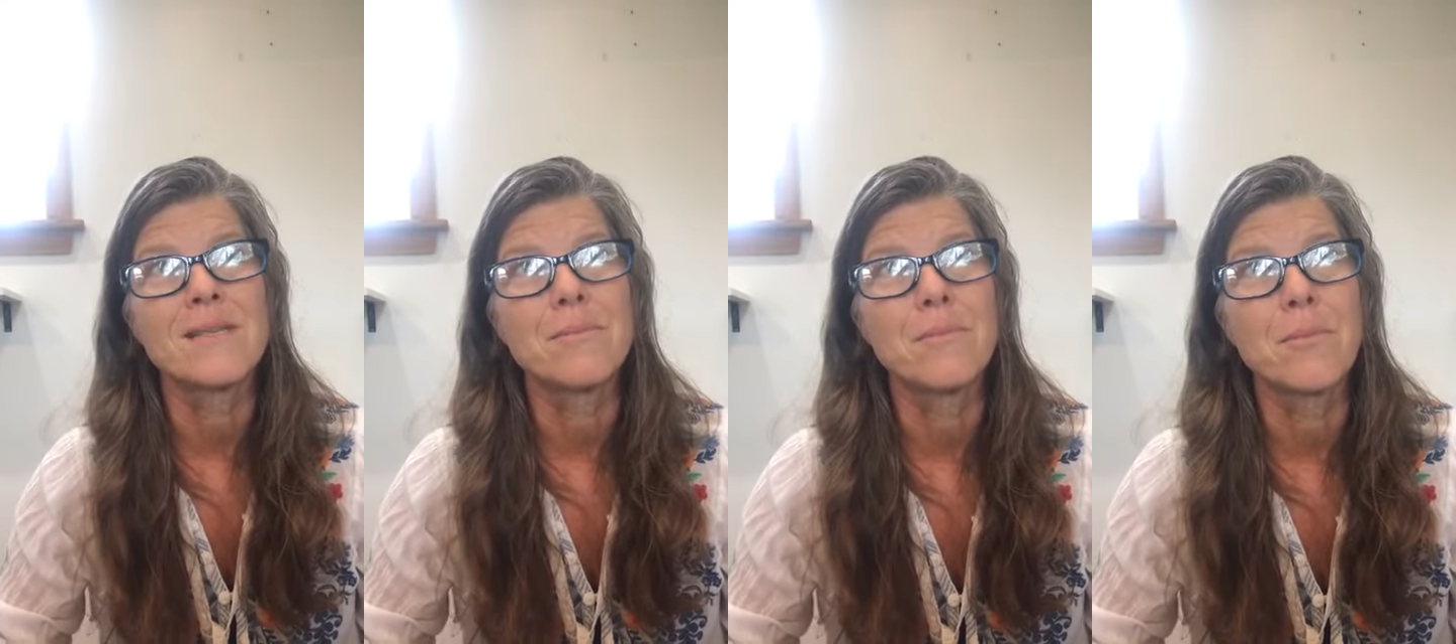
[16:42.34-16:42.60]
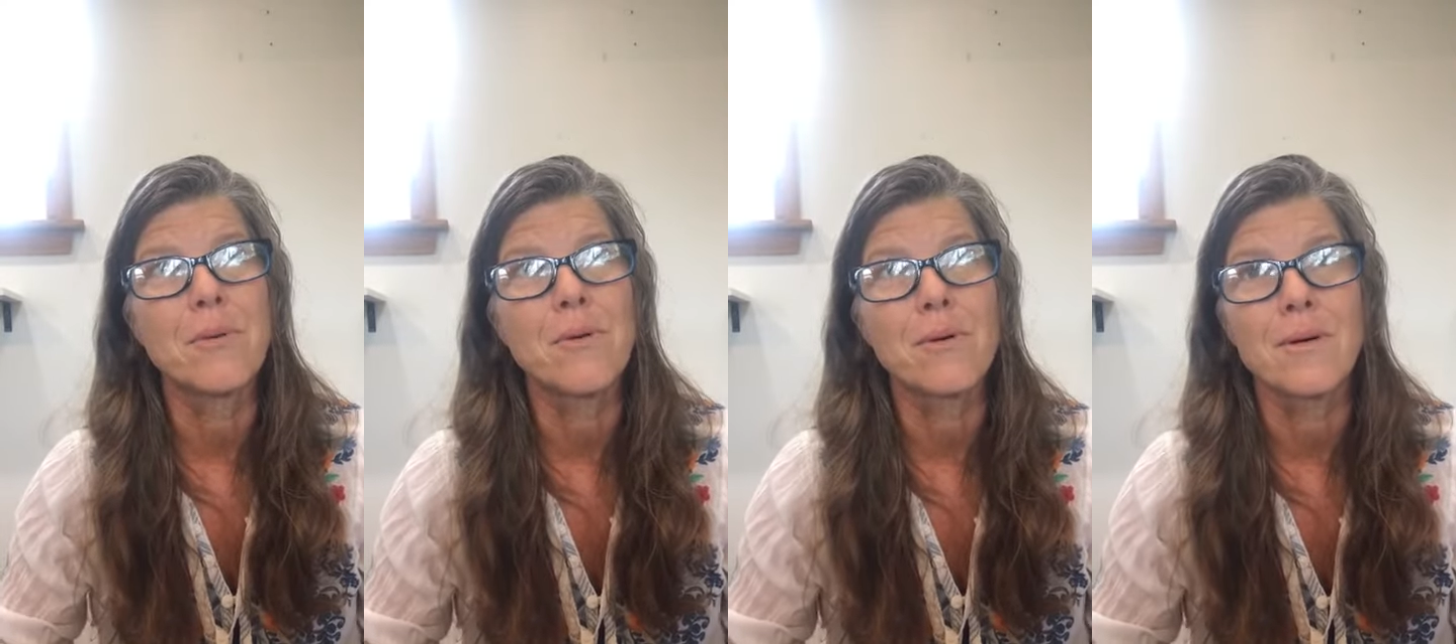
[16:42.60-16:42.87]

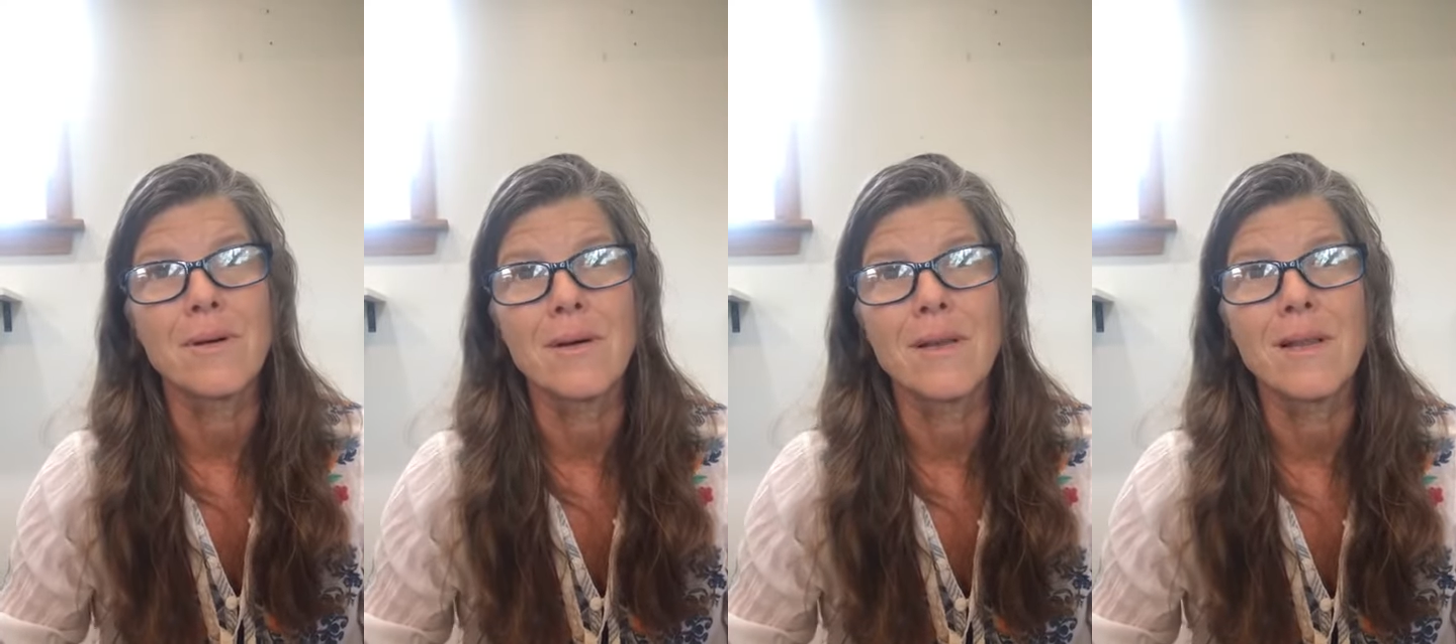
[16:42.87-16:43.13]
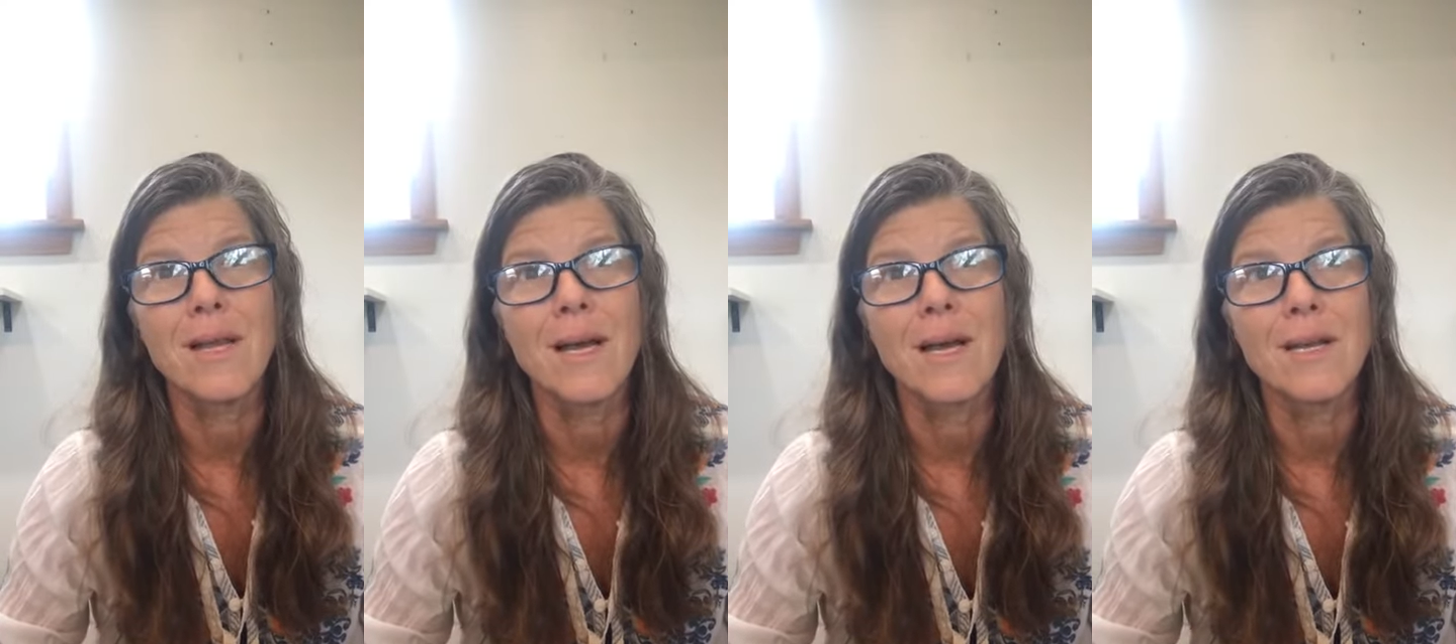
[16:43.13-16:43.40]

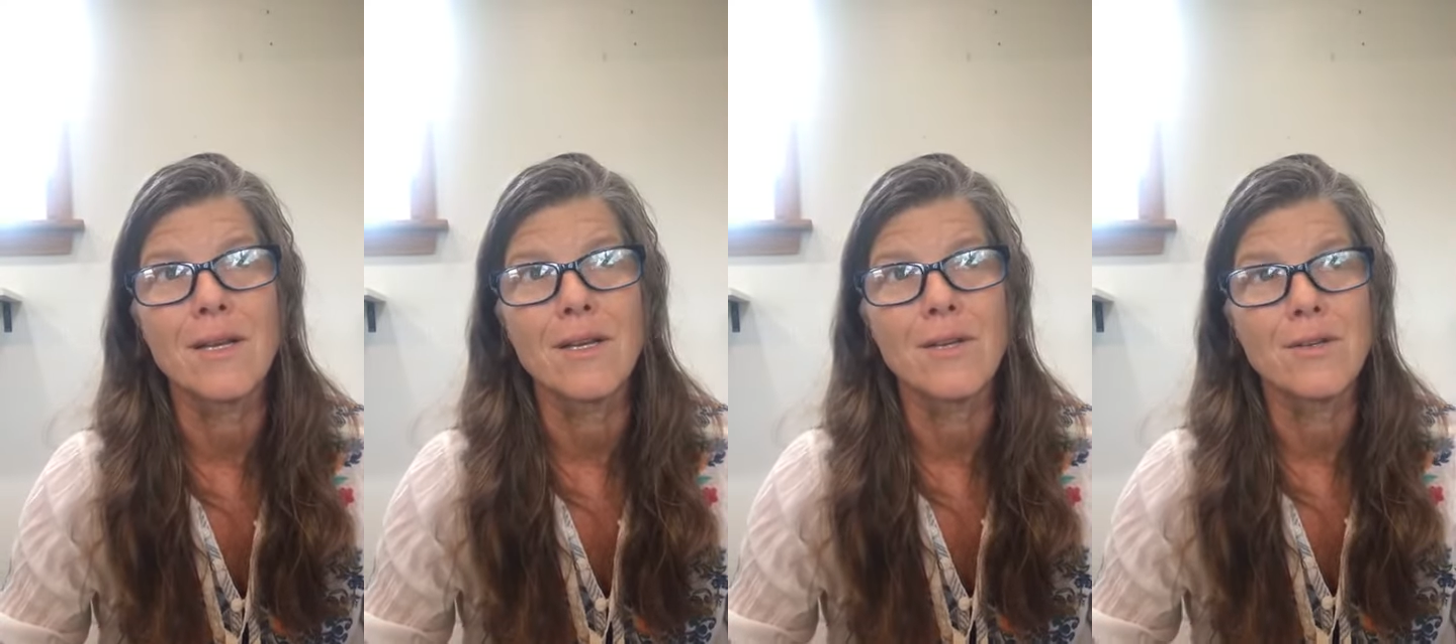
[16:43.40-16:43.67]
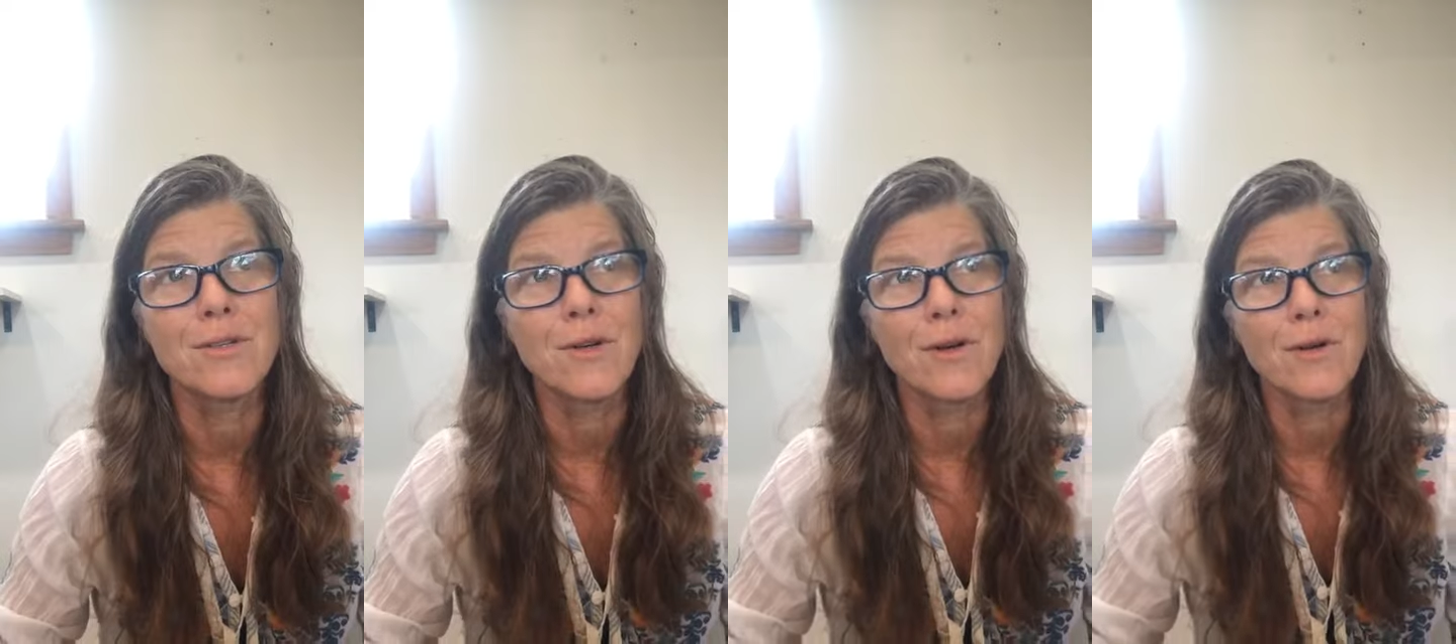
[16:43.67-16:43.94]
important that you
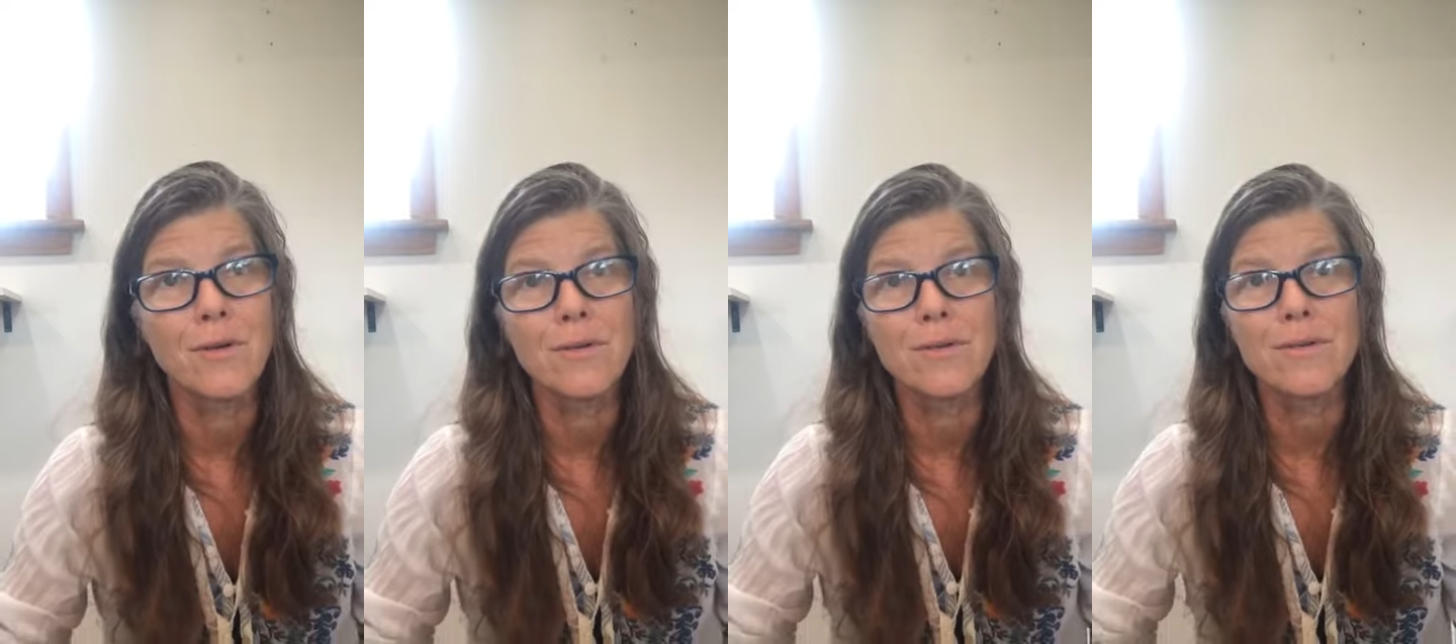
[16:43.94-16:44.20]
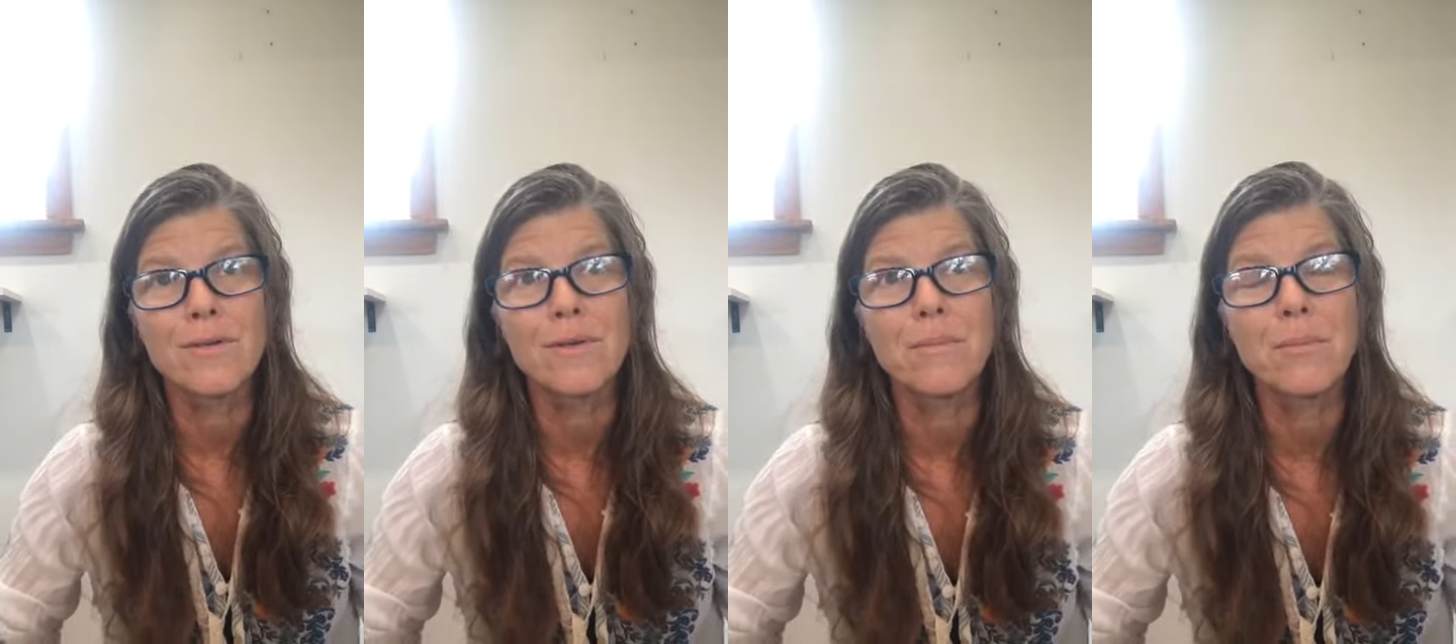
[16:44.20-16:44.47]
don't